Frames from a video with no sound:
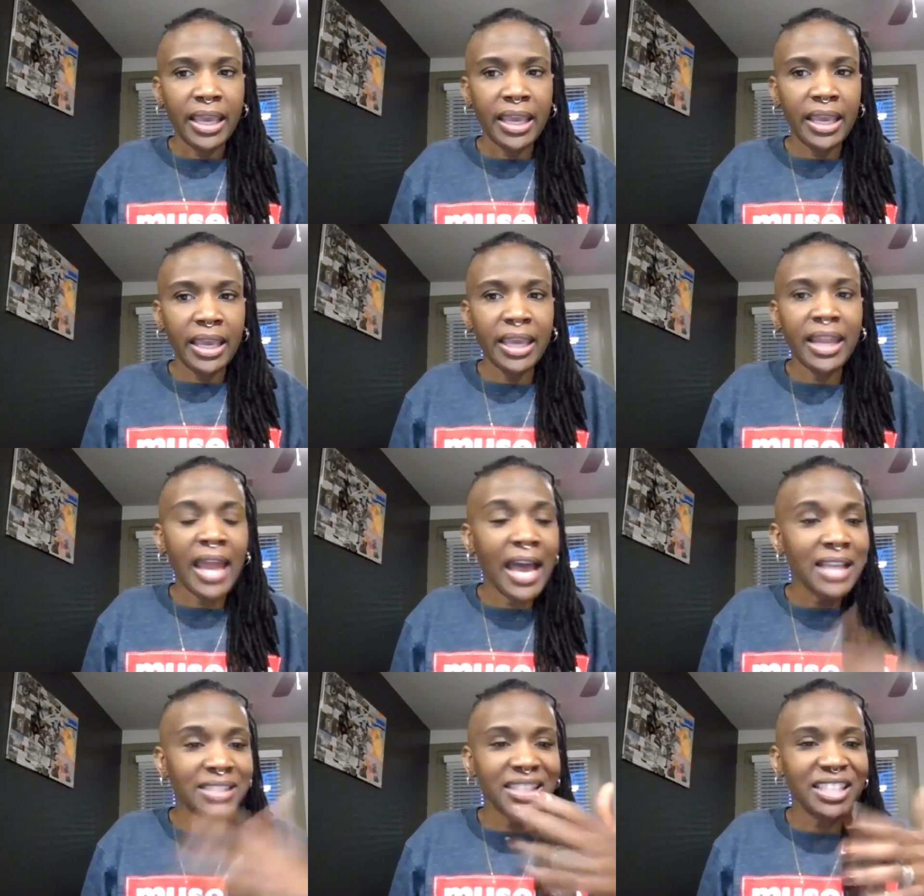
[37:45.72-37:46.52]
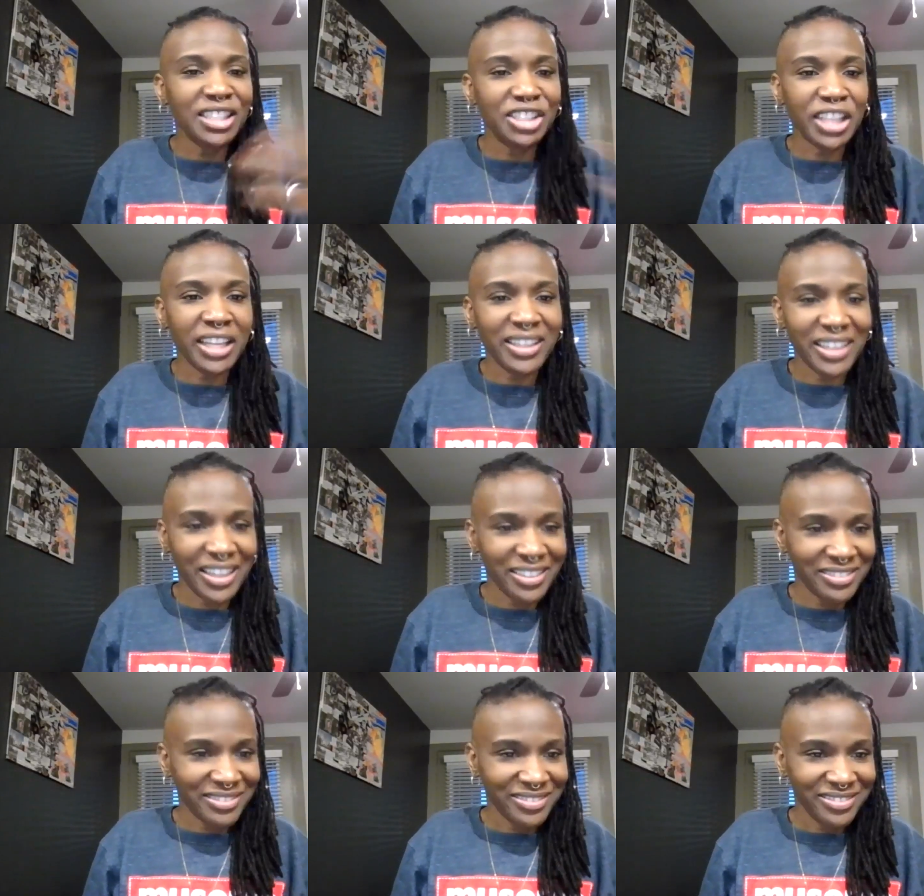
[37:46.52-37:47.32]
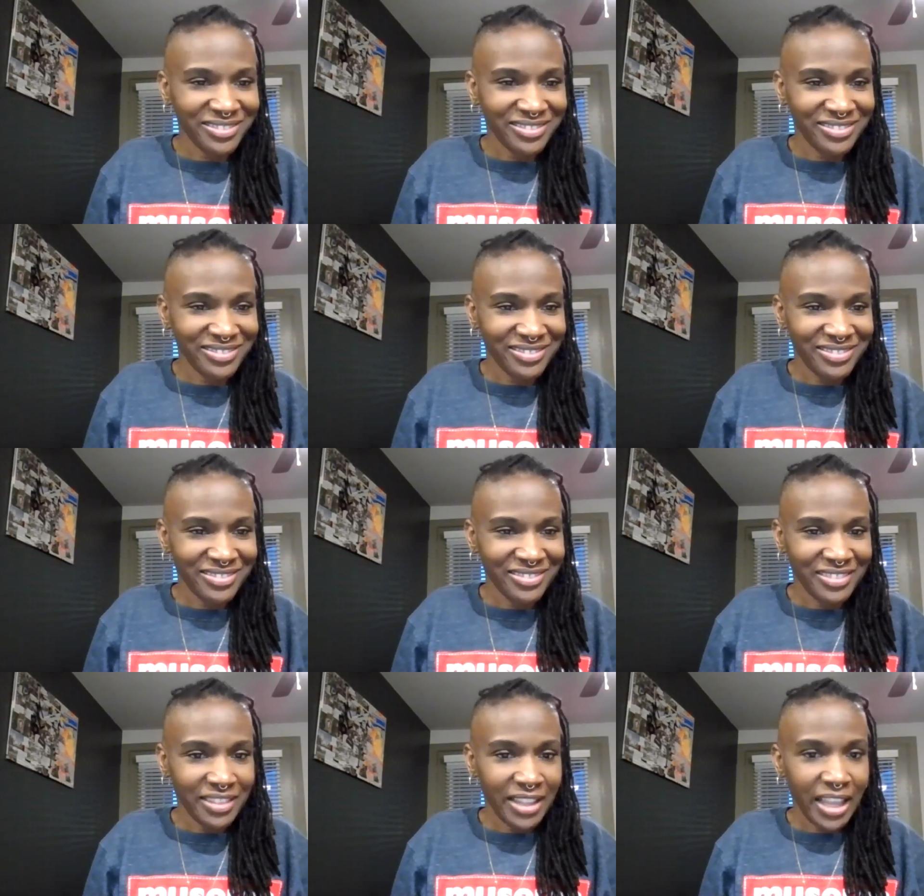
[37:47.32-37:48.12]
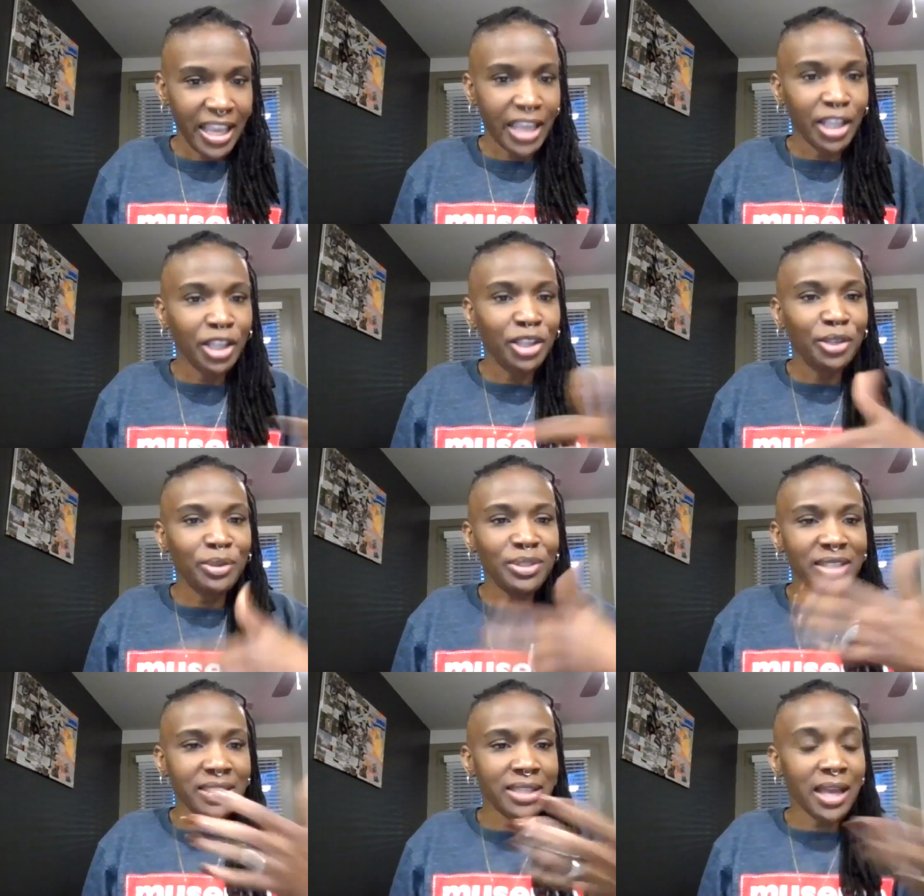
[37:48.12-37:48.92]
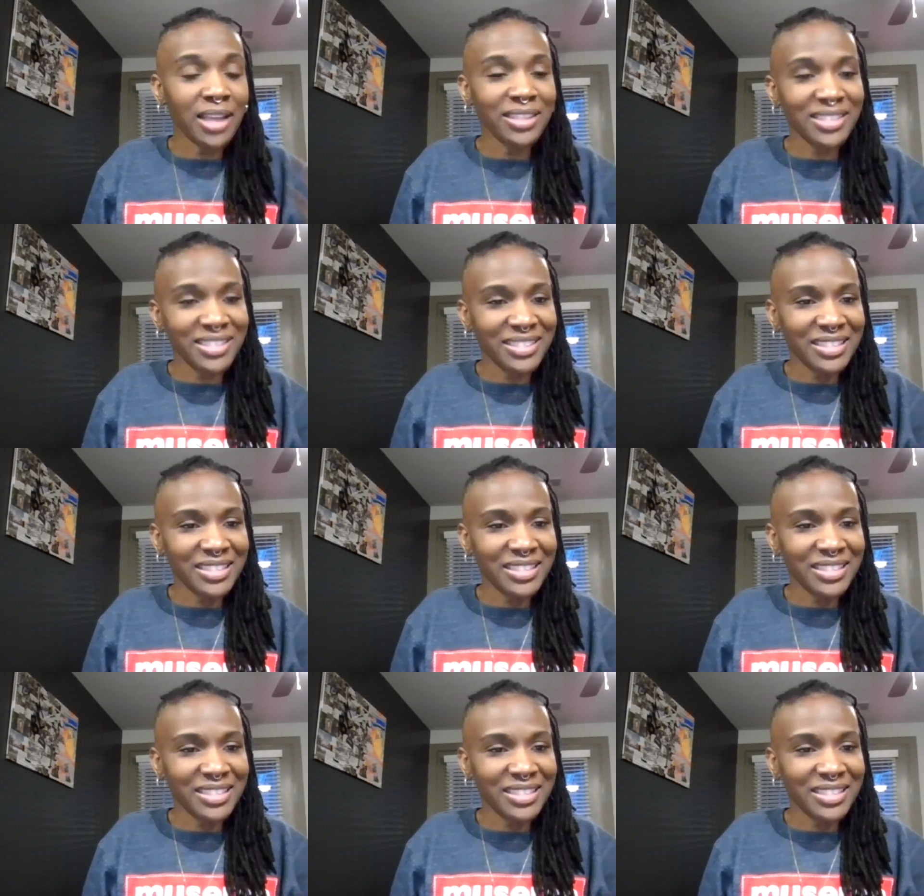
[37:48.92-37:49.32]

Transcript: It has an agenda. It uses us